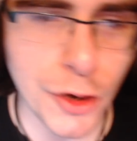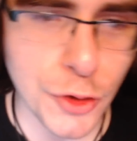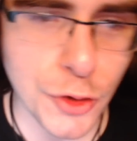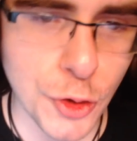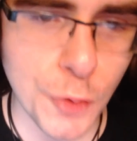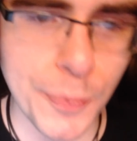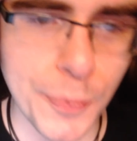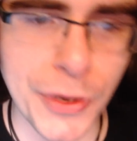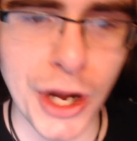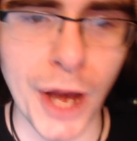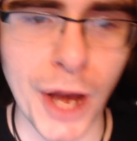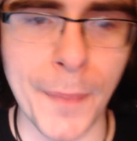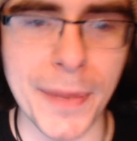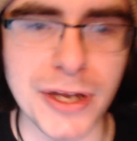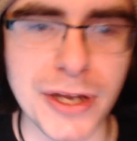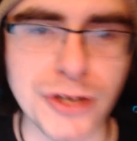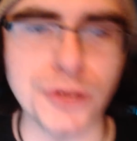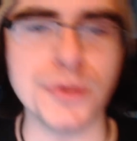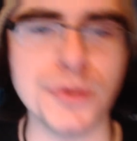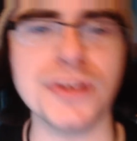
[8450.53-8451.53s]
grouping up
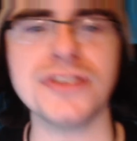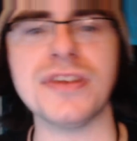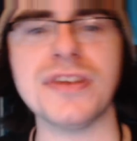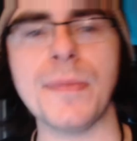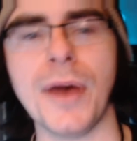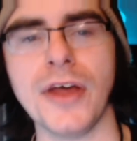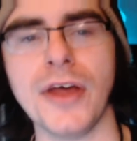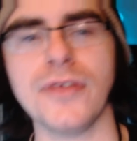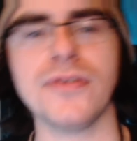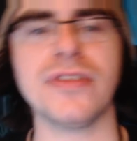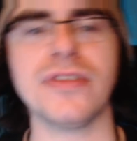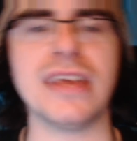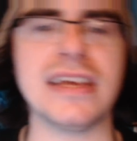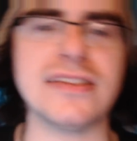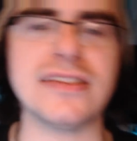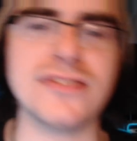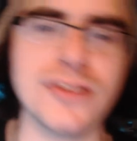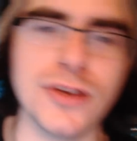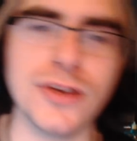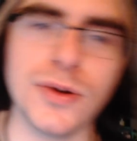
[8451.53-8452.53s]
and doing some other
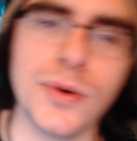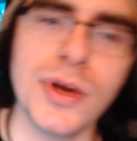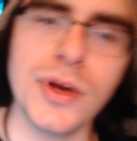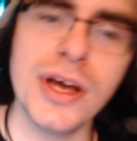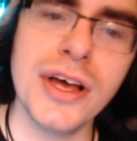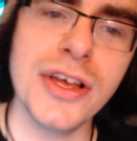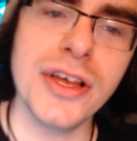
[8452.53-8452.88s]
things too.